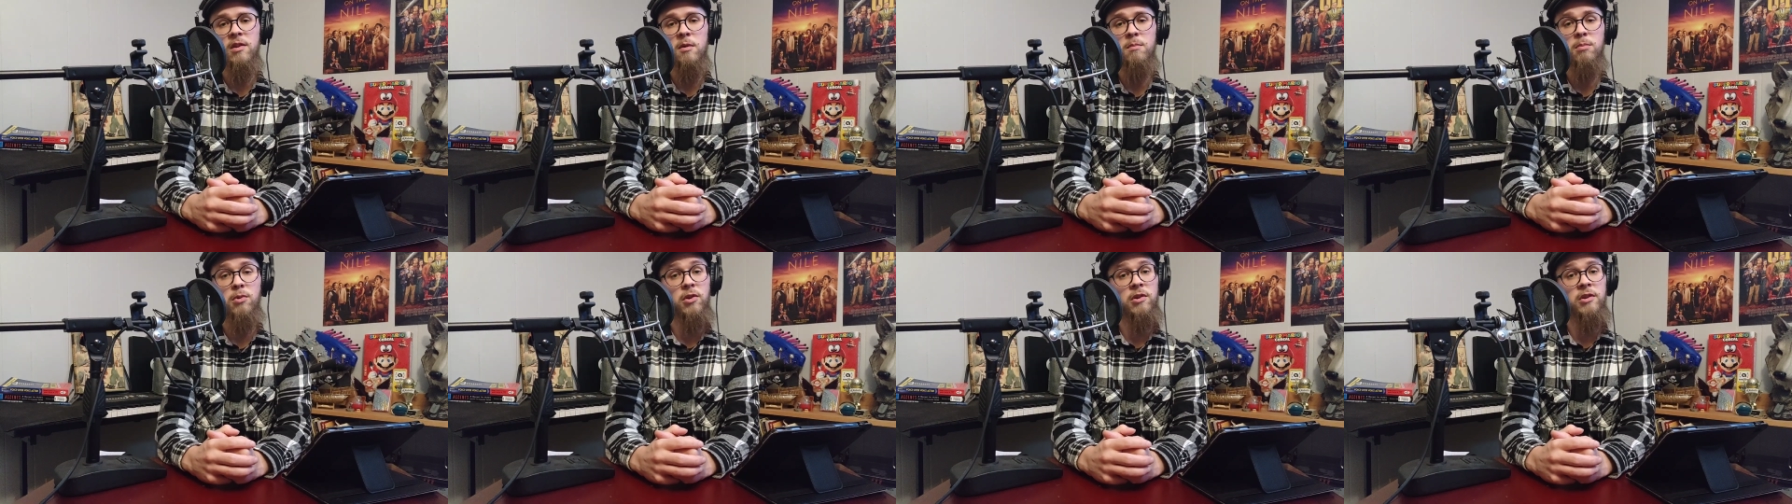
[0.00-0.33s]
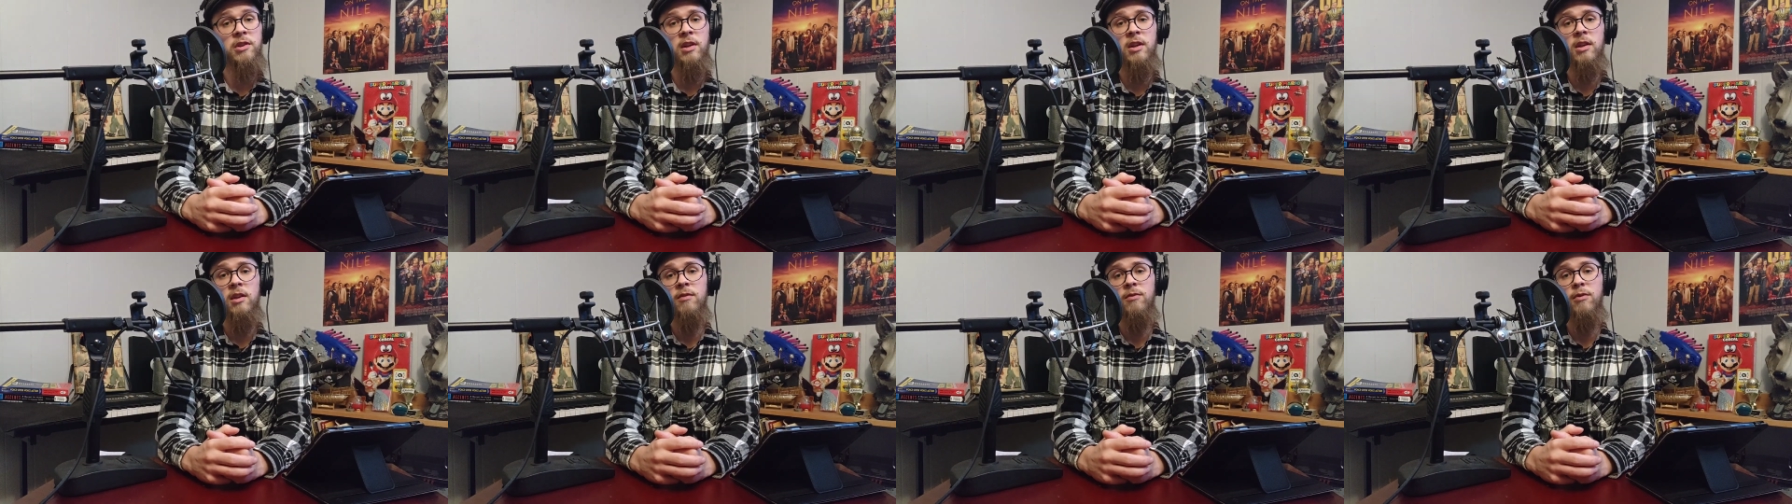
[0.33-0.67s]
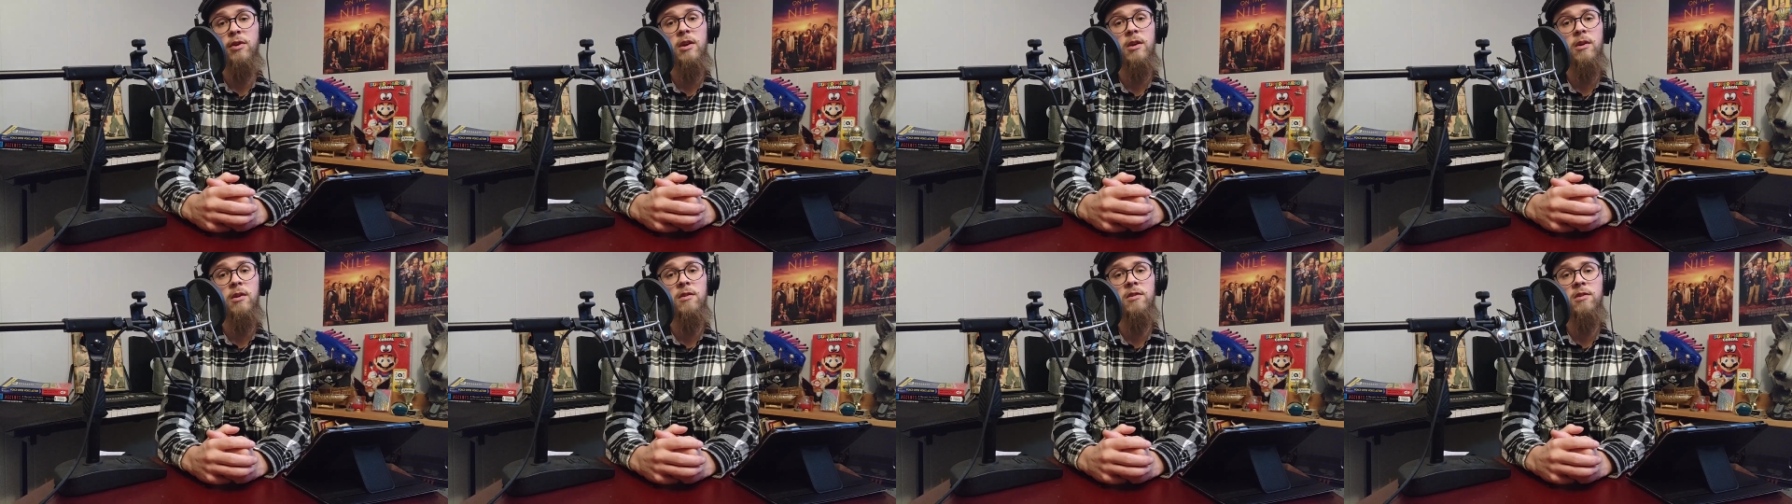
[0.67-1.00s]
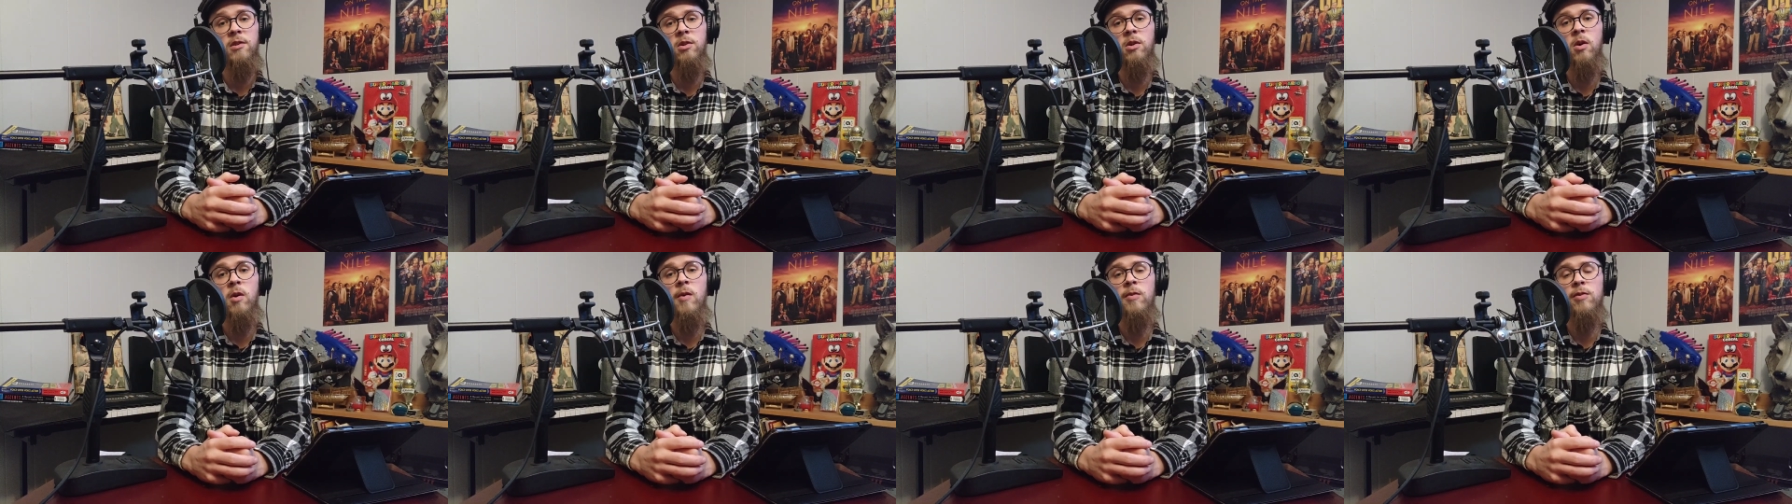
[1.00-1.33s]
are pointing
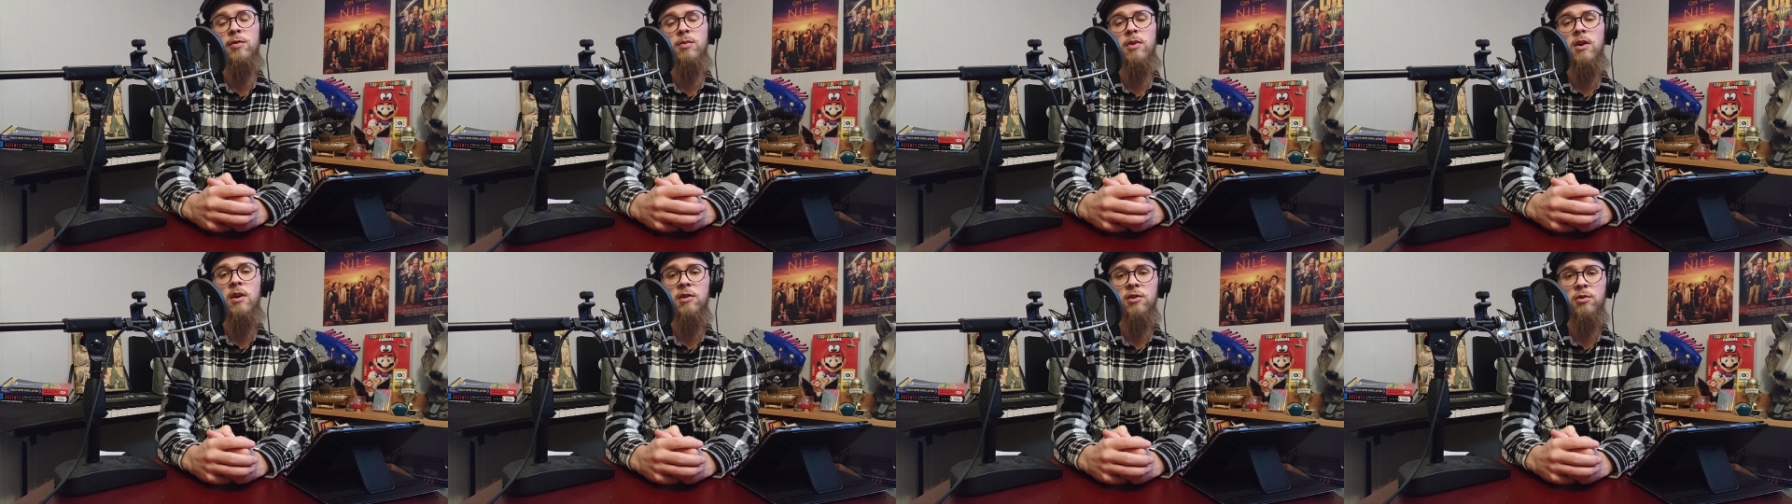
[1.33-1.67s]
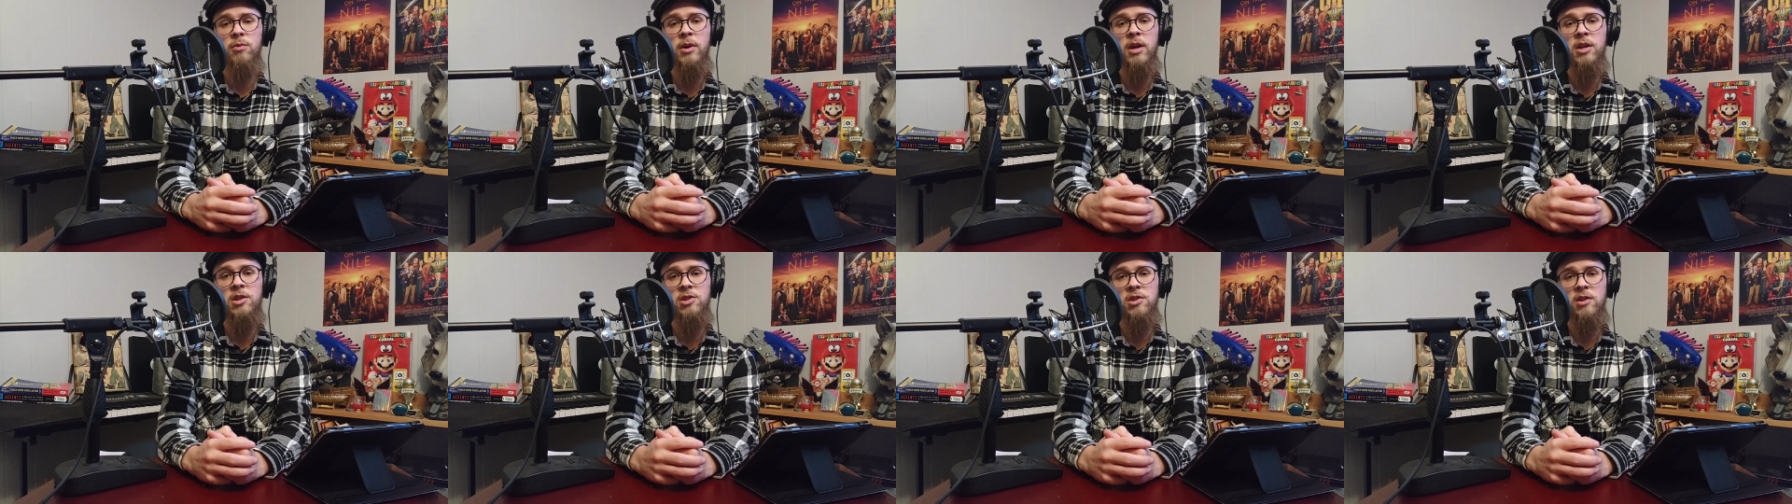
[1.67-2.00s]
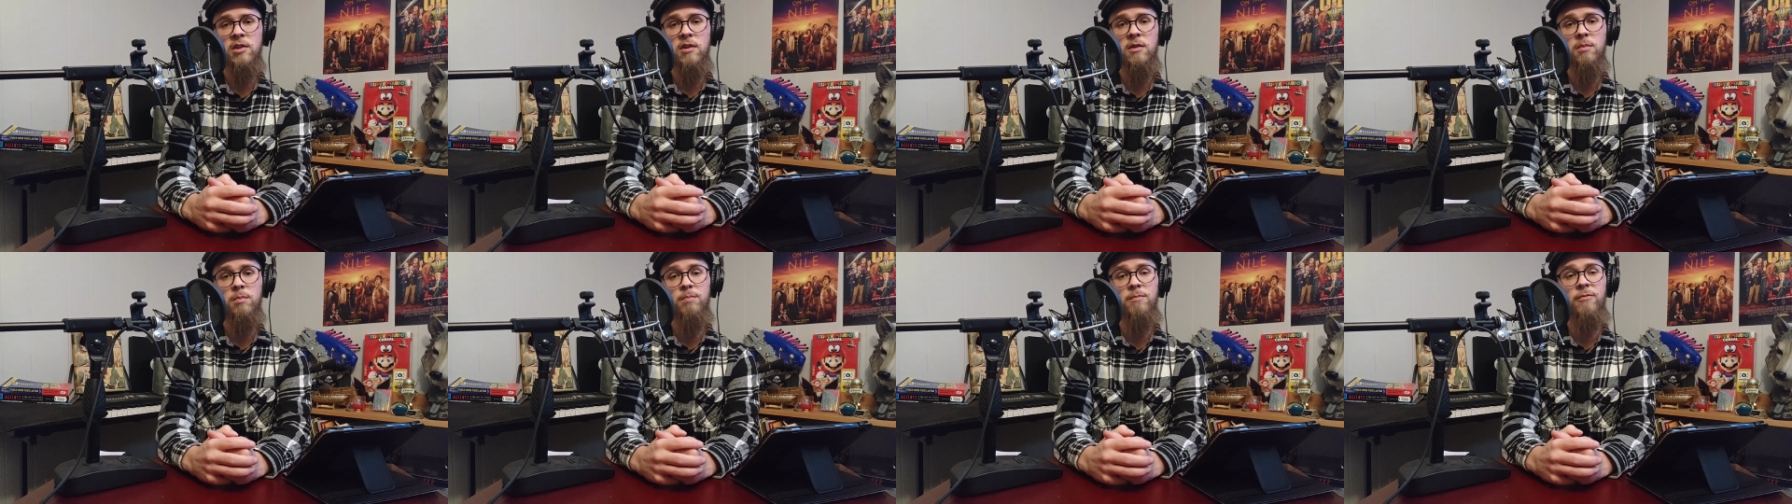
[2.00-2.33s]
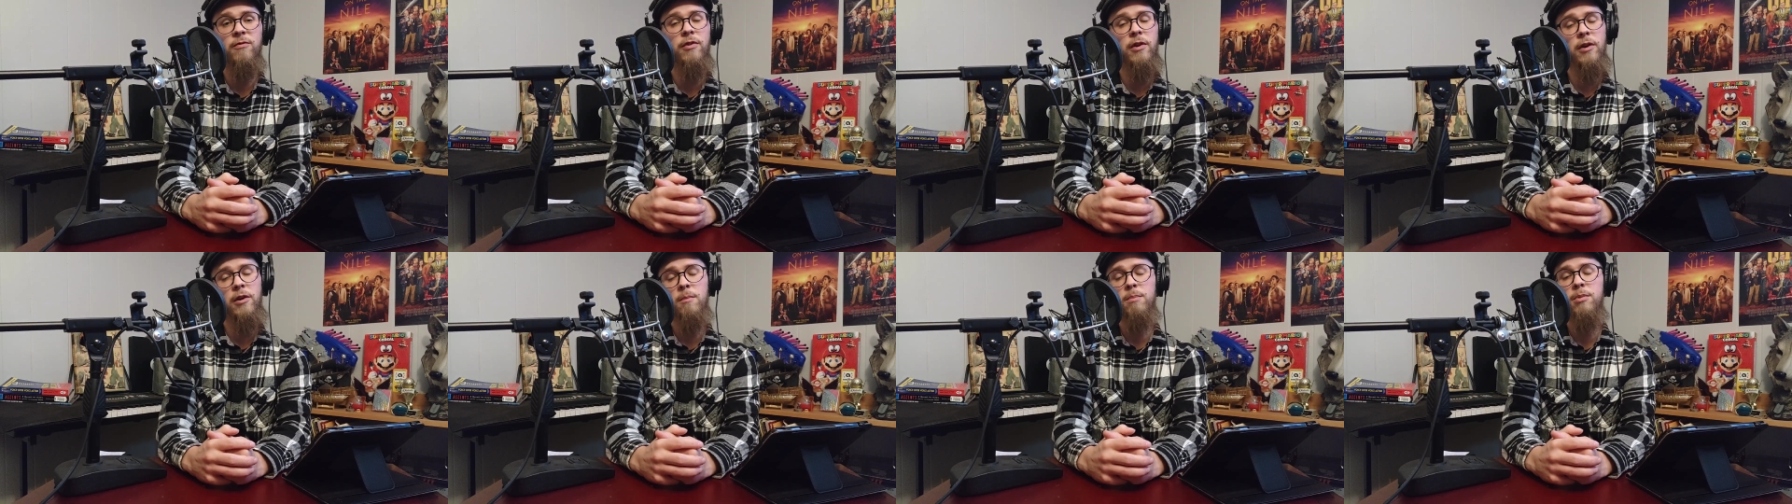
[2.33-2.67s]
fingers in all the wrong directions,
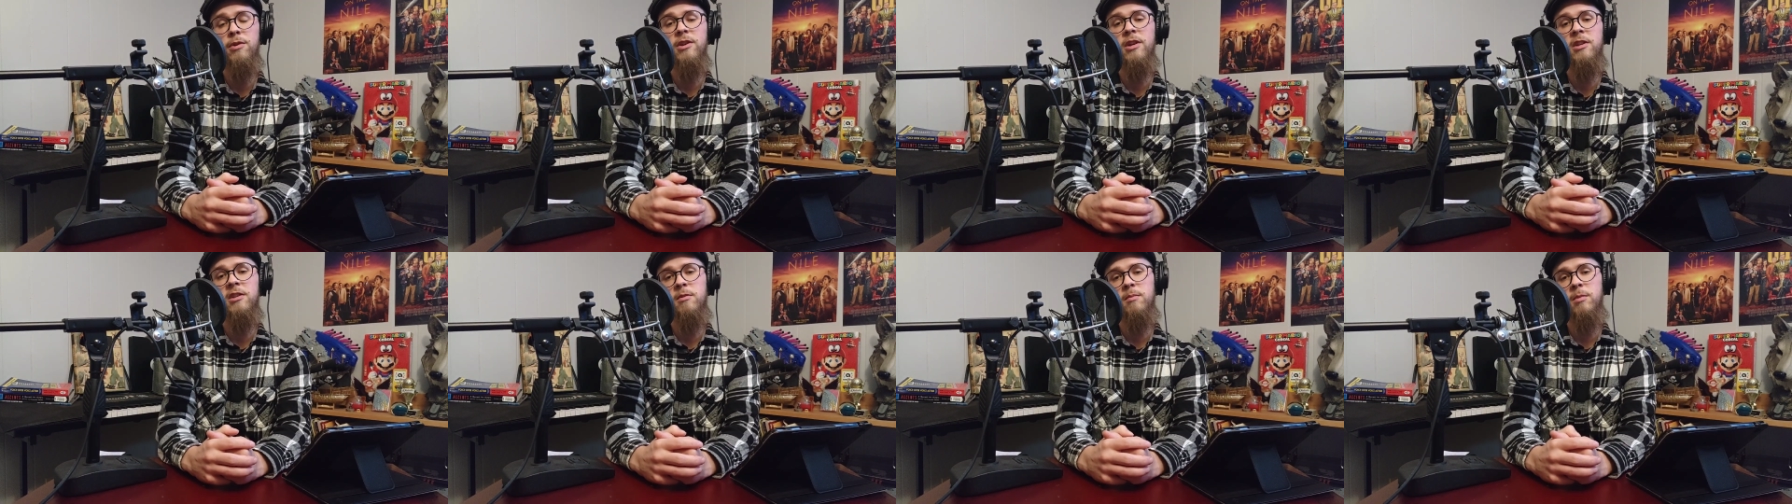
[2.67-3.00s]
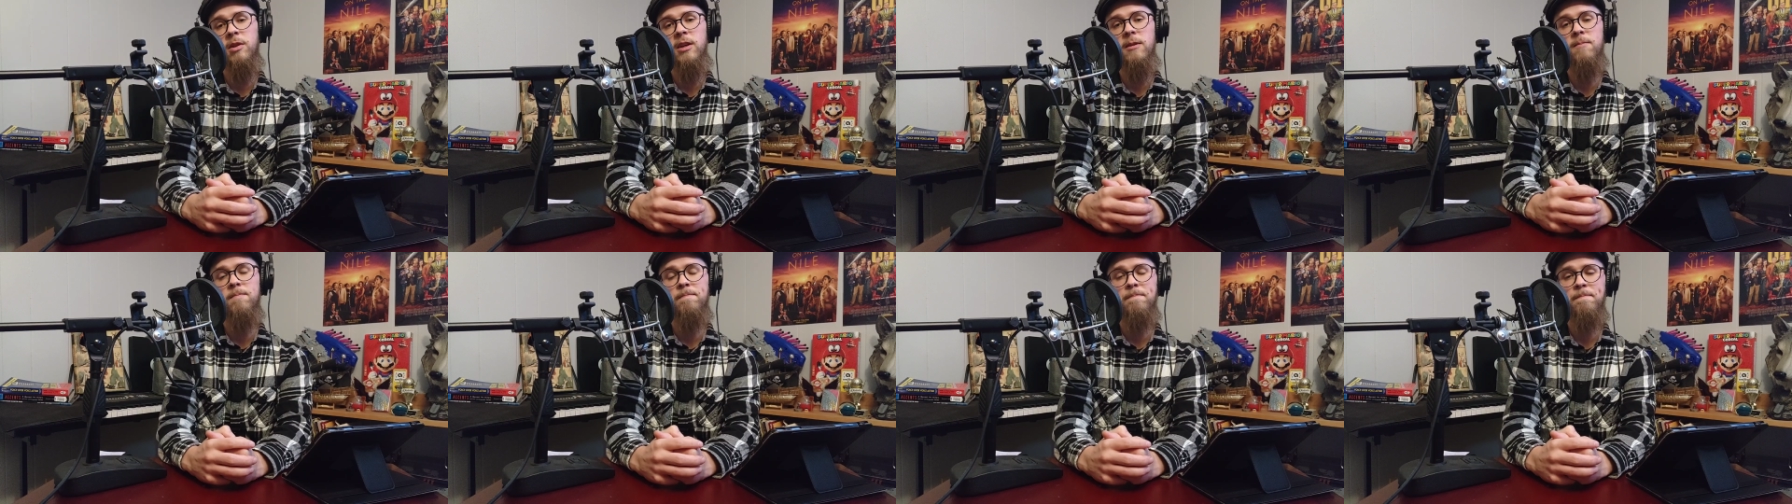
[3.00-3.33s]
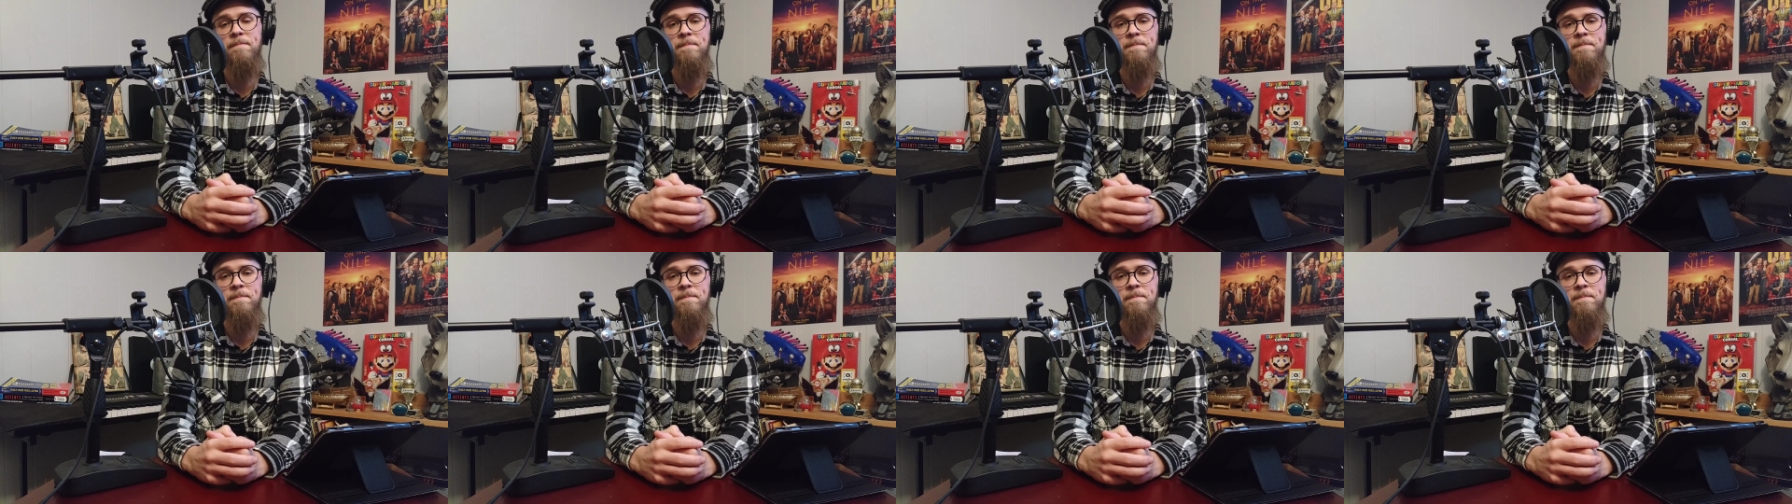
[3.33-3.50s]
very predictably.